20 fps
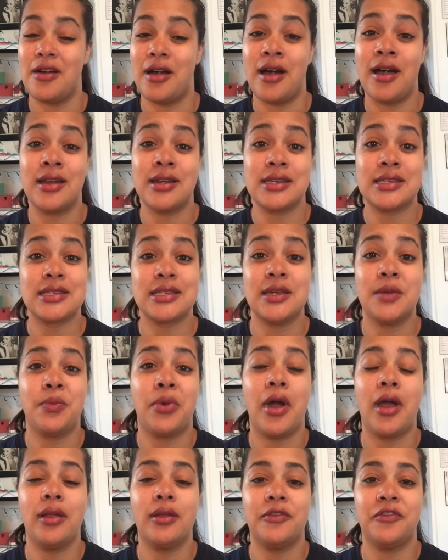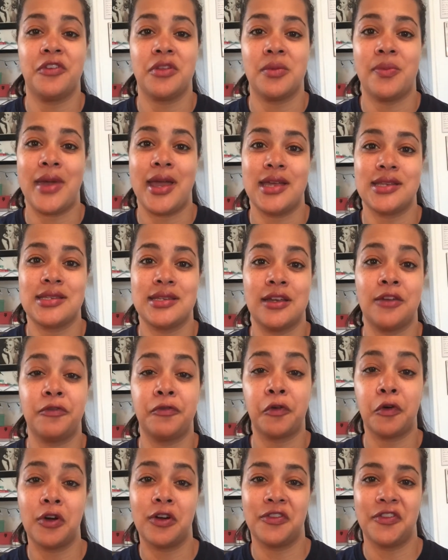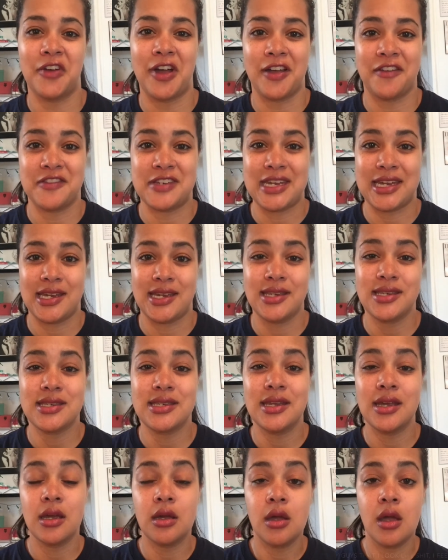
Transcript: honestly, probably for the past like four or five days,